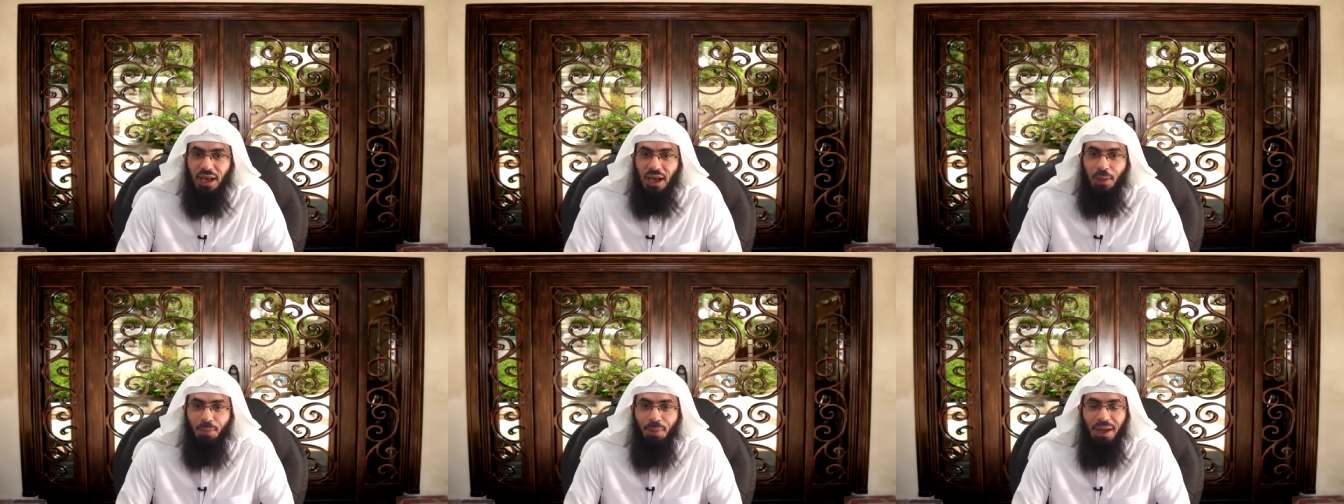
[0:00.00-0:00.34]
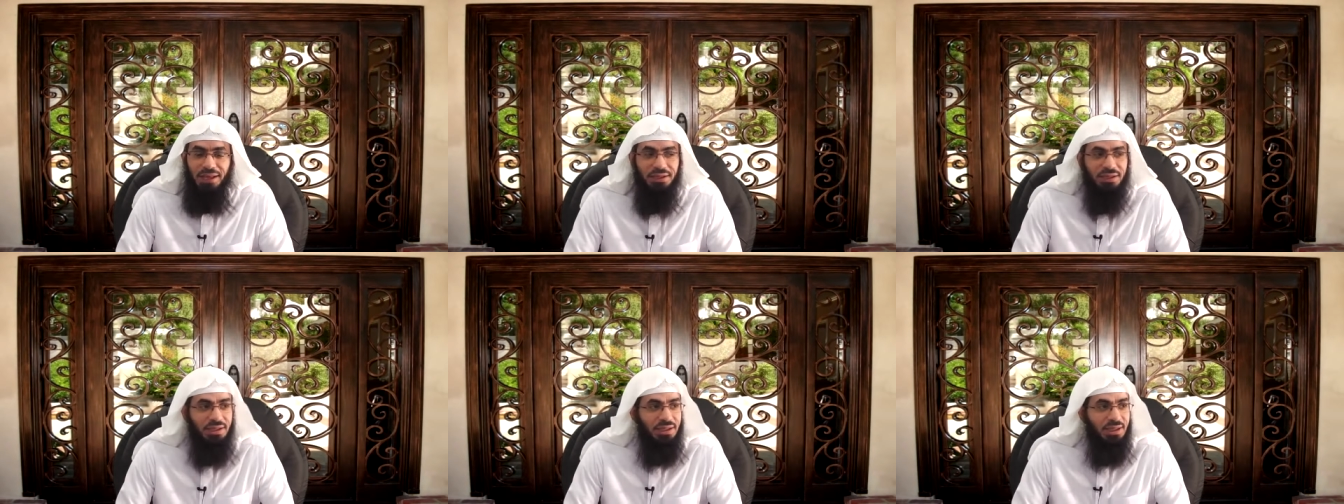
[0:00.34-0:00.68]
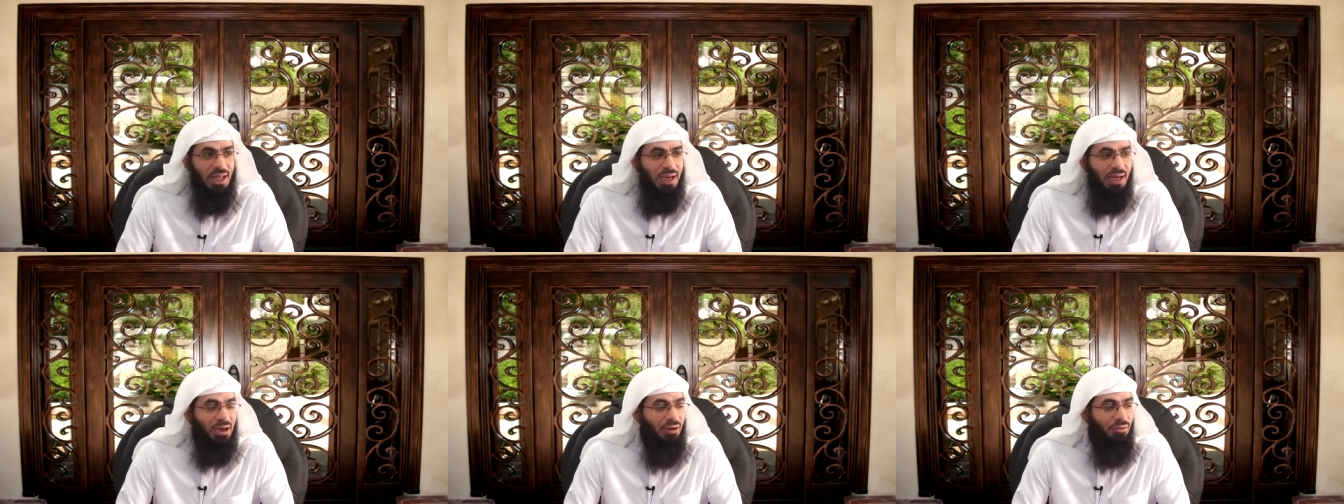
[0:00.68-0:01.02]
Abandon
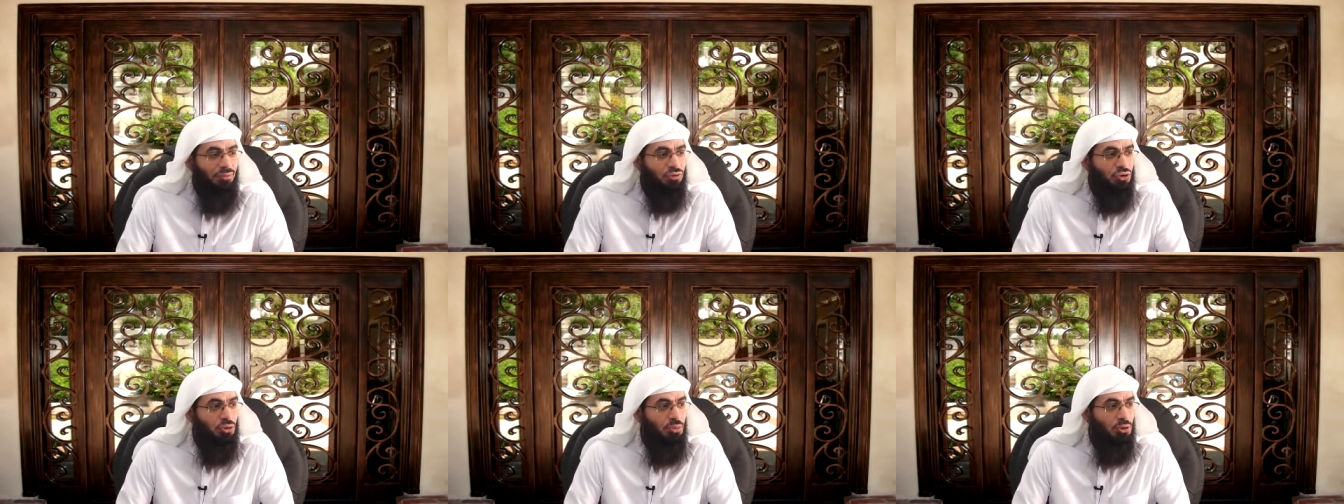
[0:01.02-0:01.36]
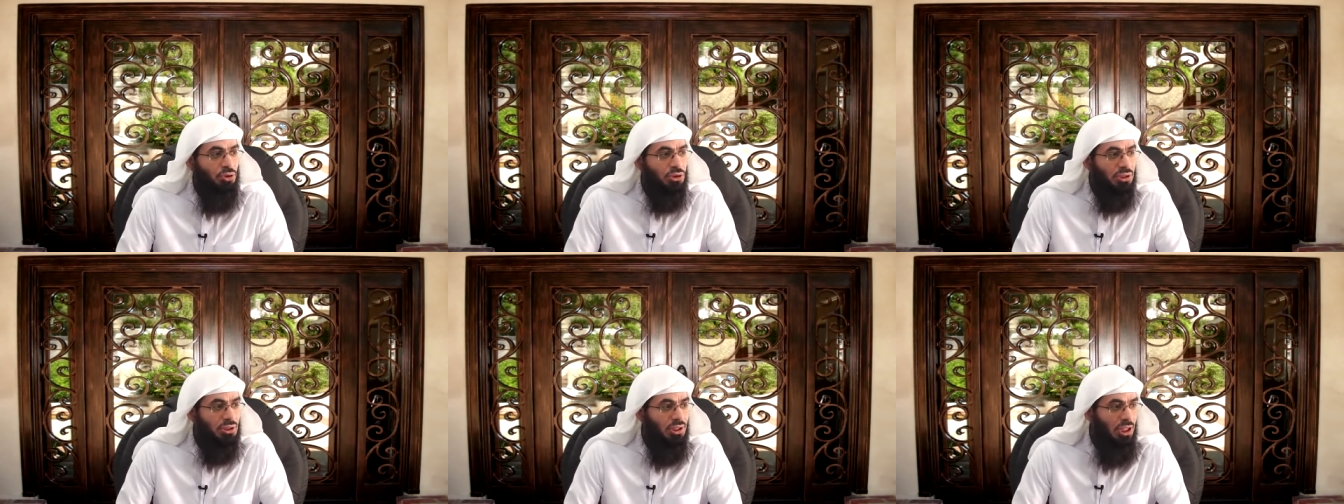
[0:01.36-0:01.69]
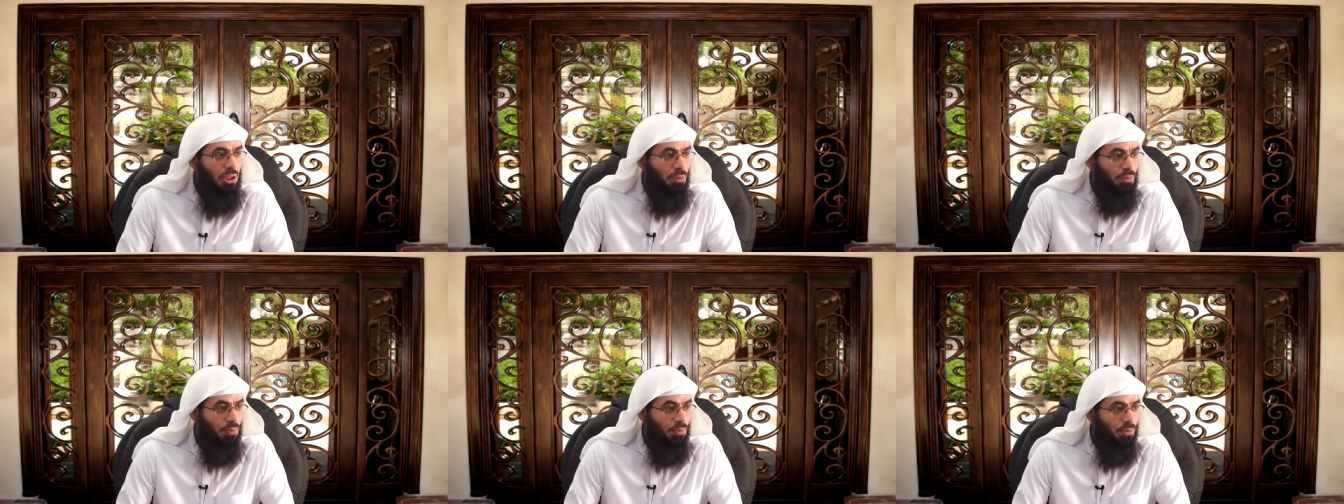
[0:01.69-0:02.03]
that comfortable
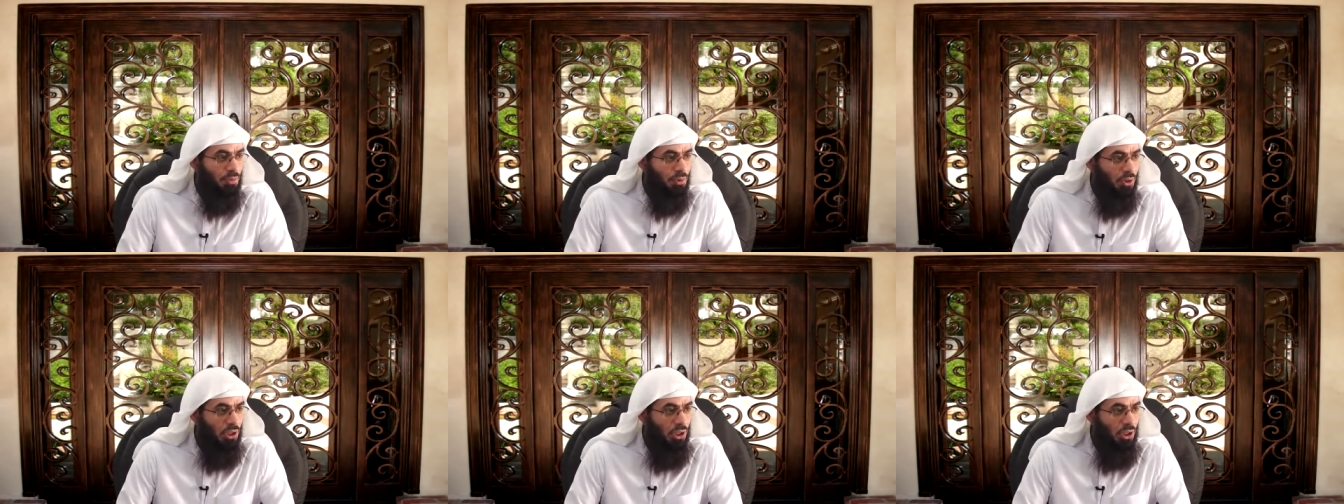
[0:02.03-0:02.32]
sleep.